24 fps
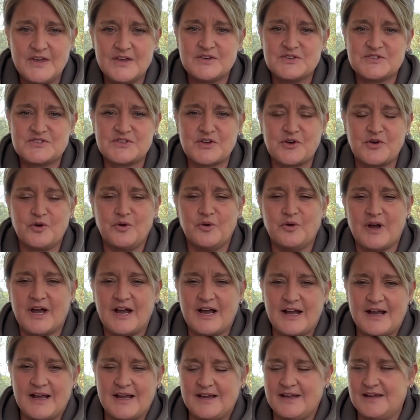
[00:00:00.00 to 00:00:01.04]
So
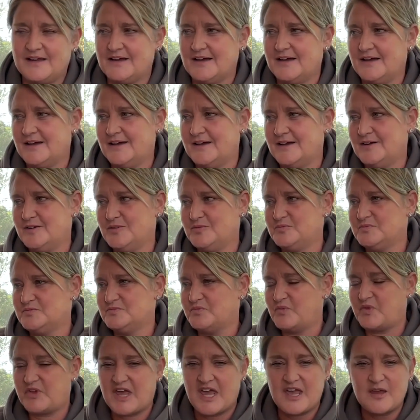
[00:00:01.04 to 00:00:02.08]
I
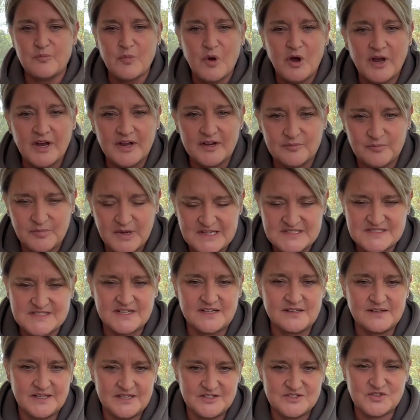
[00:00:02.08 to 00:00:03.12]
came on basically